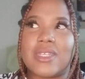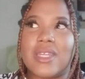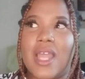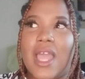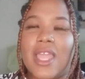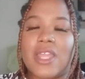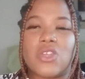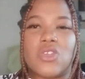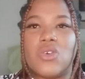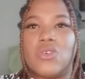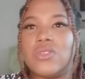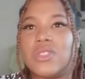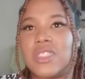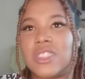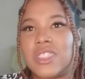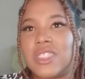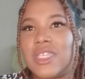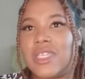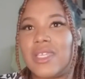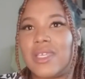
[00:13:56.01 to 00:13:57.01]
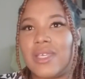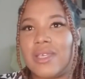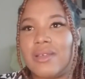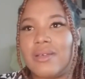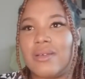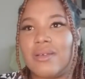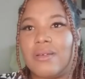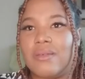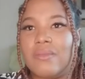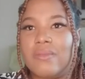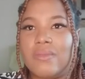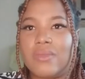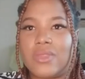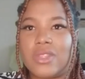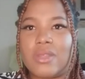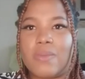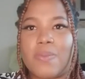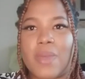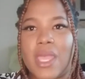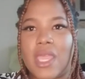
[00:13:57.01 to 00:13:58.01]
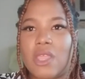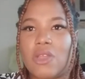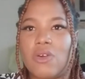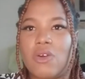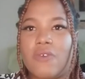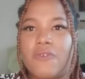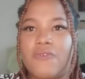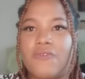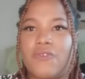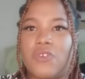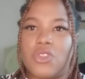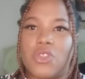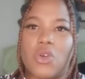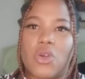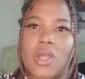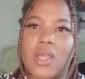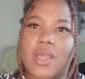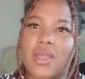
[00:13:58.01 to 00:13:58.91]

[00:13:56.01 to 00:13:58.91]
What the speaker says: I don't see the payoff for the